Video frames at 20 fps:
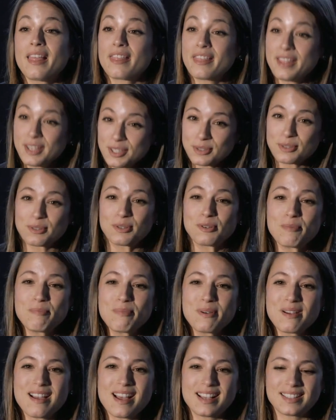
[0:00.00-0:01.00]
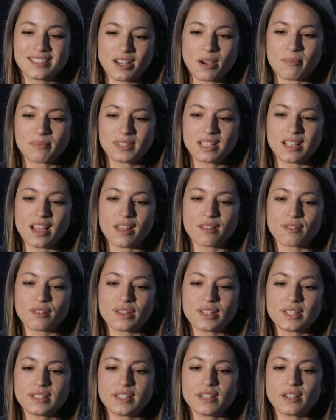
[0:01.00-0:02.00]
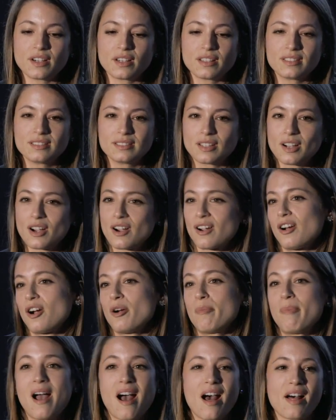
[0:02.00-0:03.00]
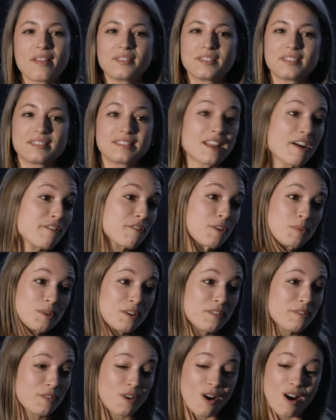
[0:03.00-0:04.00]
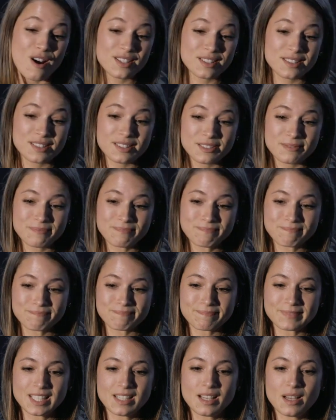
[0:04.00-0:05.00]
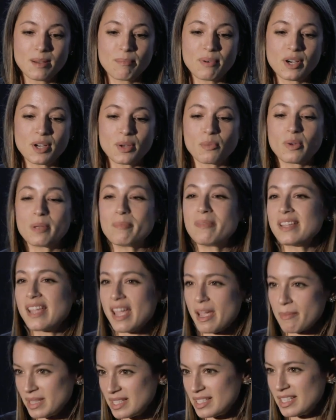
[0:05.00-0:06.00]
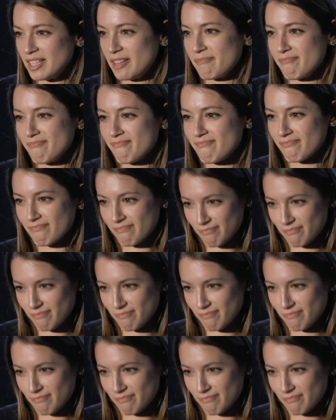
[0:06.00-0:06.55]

This group has come together this year. Our paths never would have crossed, but we became a team.